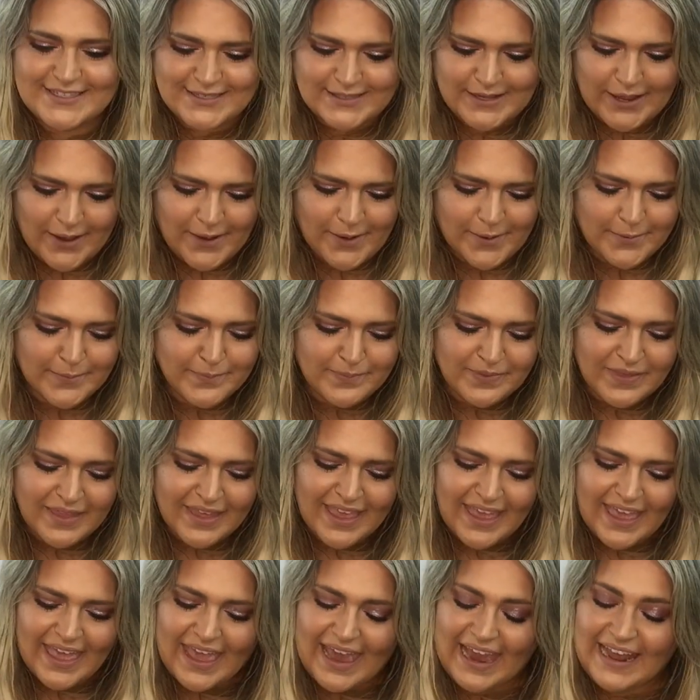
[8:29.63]
So
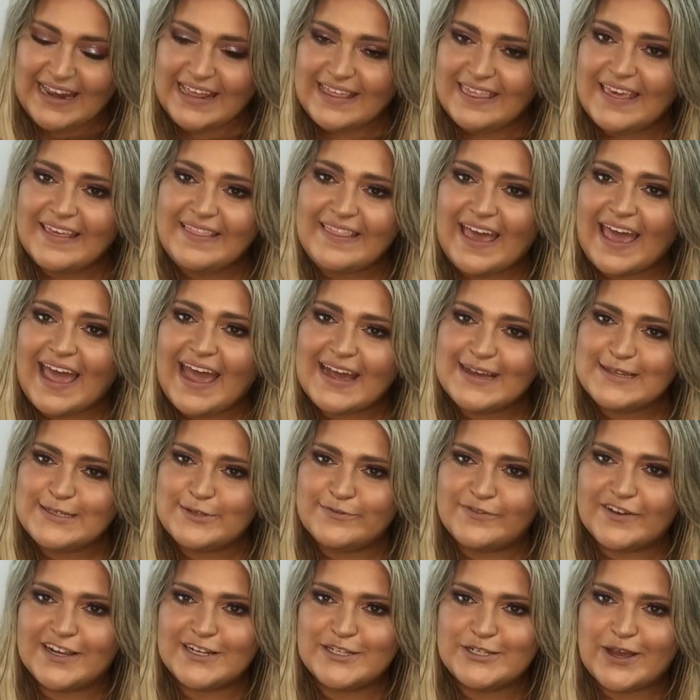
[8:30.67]
anything that
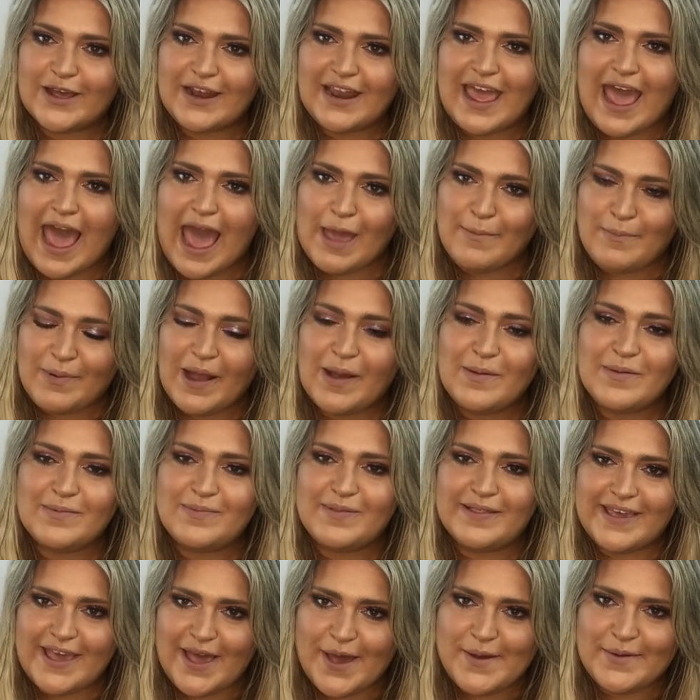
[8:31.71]
has Fringe on it, I
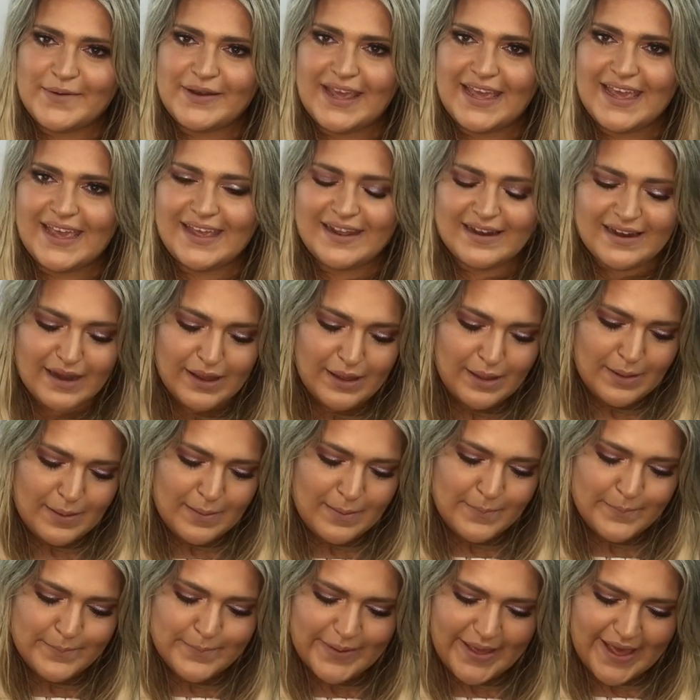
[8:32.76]
probably own it,
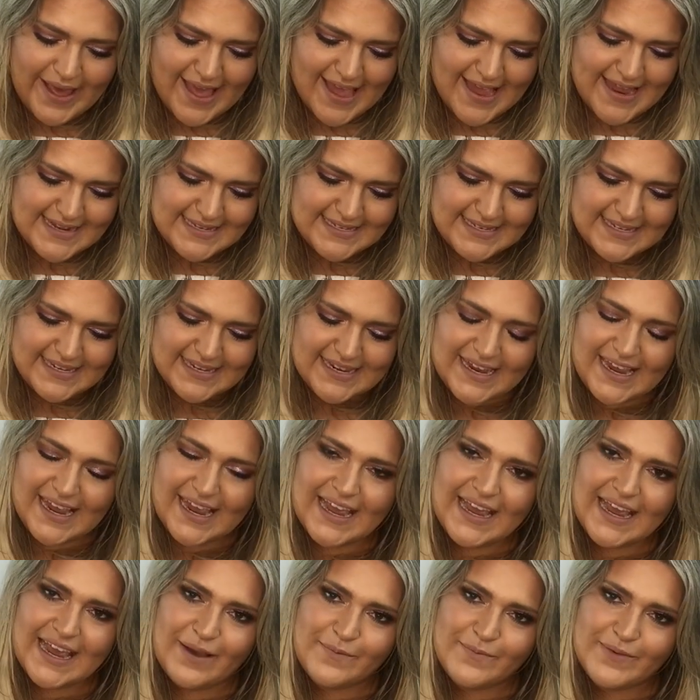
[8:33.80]
but
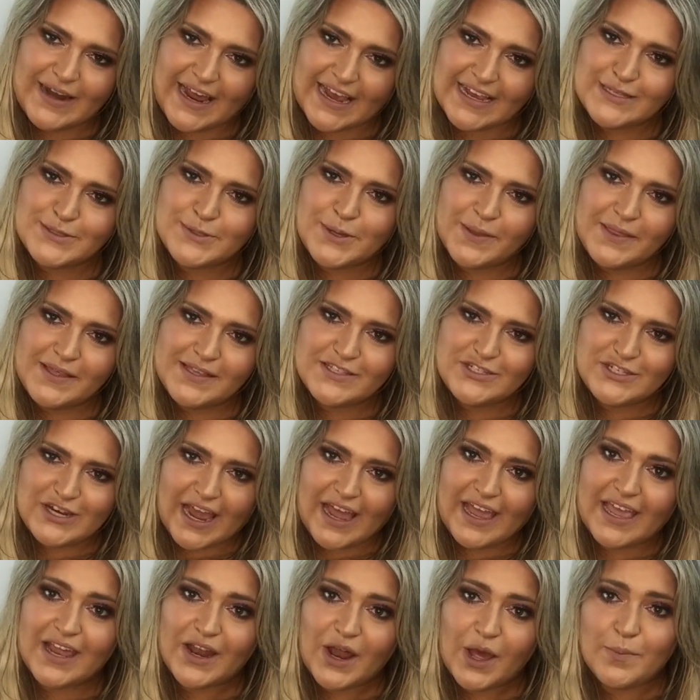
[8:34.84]
when I saw this
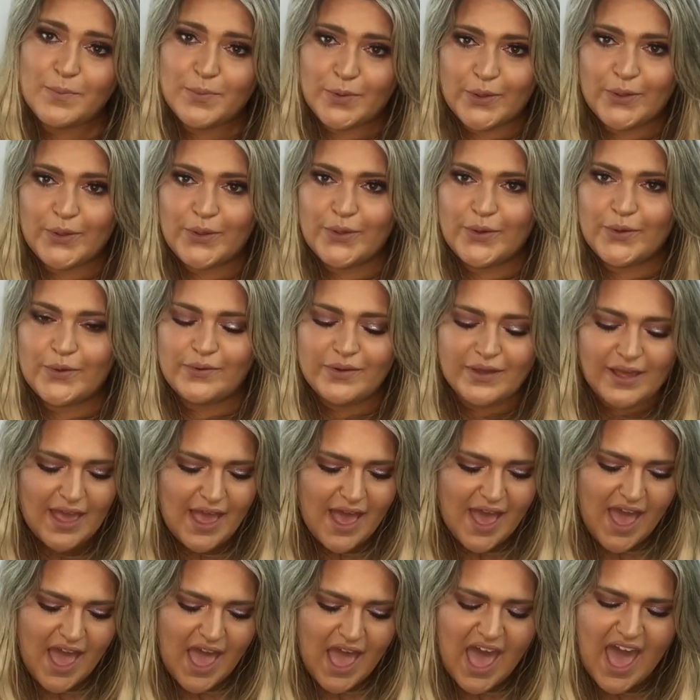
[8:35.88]
jacket on Boohoo,
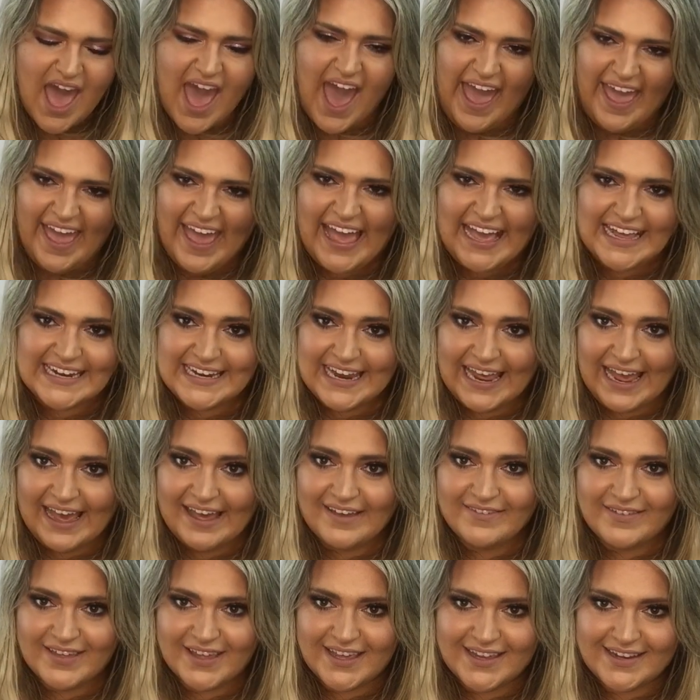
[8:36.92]
I had to
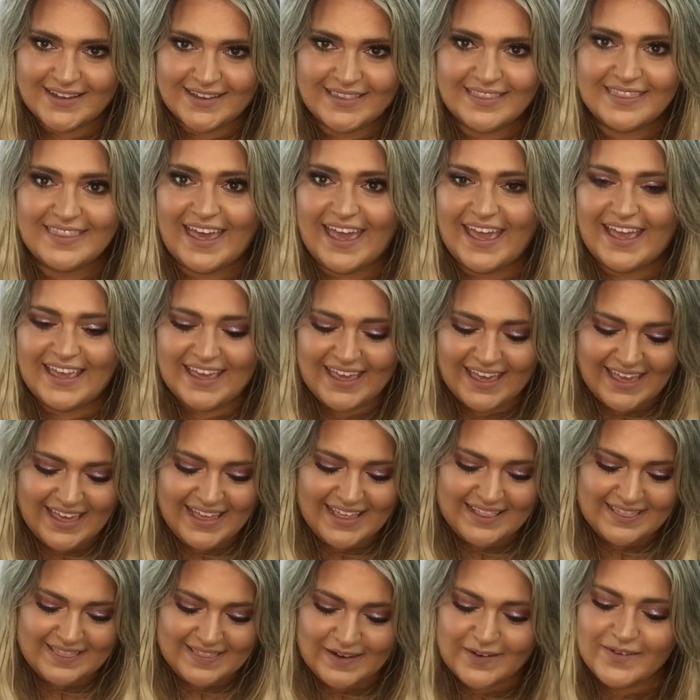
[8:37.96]
have it. Like,
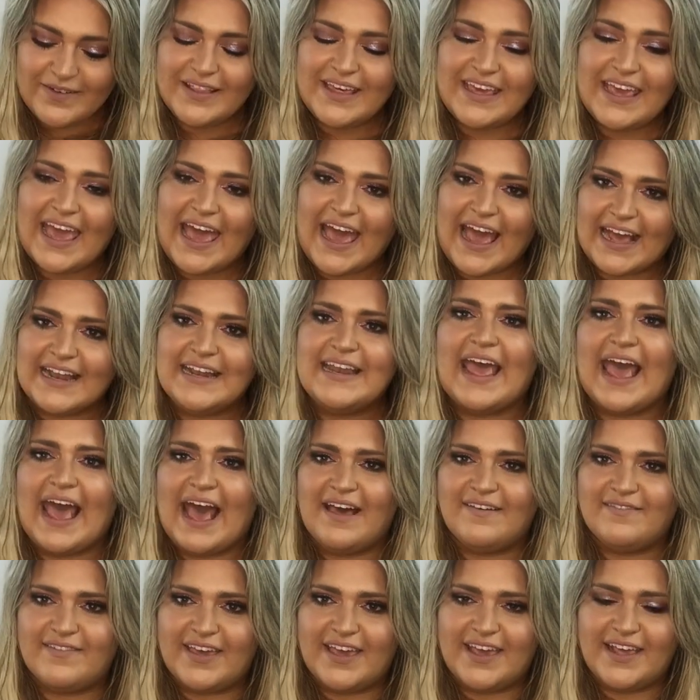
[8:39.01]
literally had to
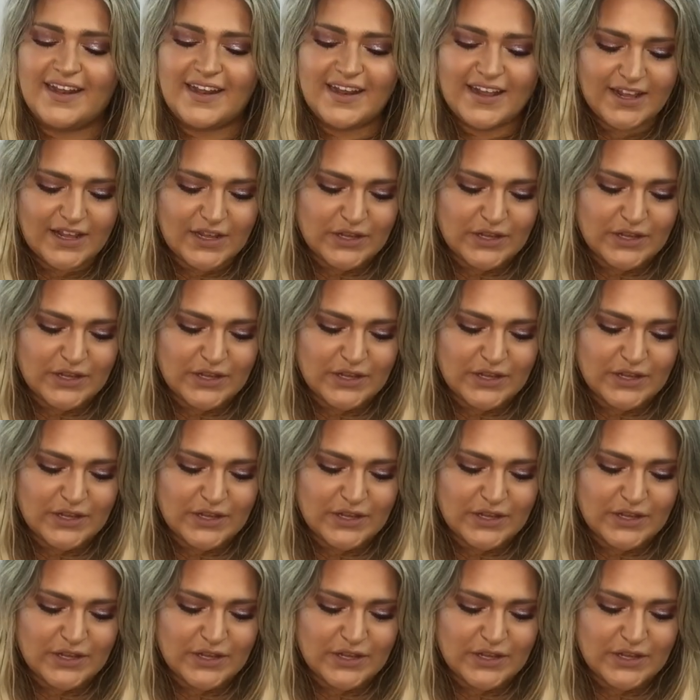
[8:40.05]
have it.